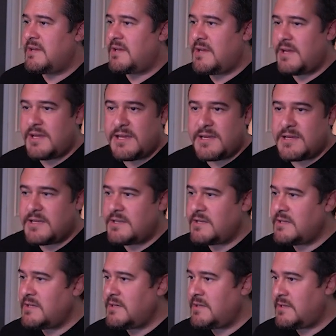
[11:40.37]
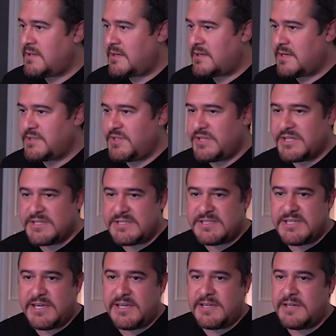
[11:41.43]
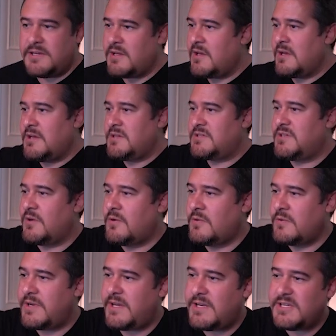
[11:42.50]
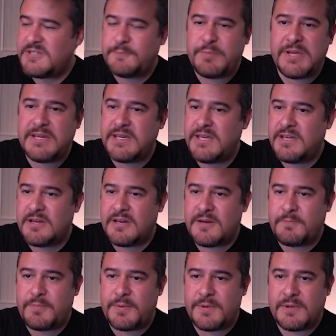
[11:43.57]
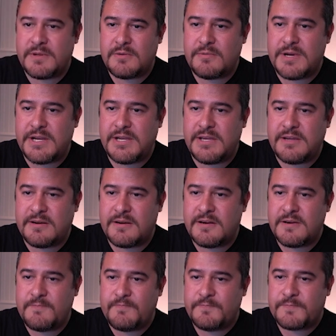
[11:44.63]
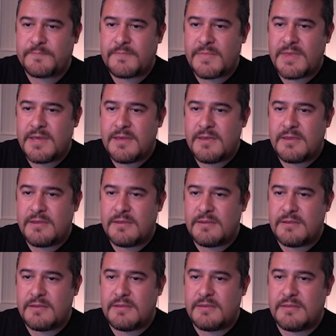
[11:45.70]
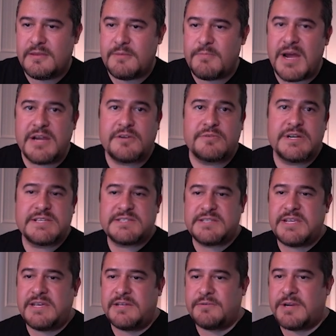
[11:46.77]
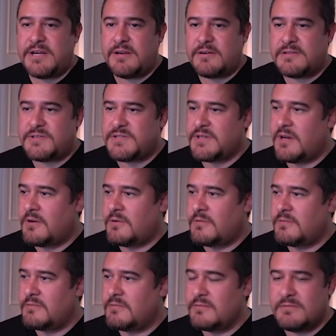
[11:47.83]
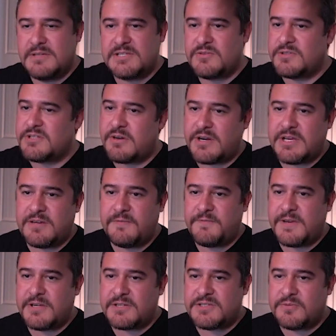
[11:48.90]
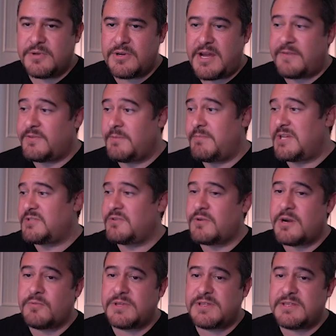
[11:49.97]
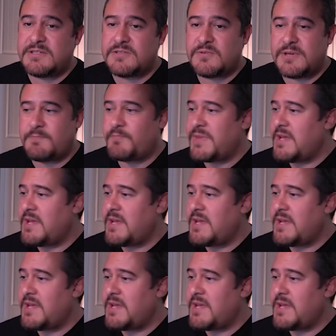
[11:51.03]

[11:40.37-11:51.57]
and as you can see, so it is picking up right here, the micro SD right here. So this one's already configured, so we don't have to mess around with this one.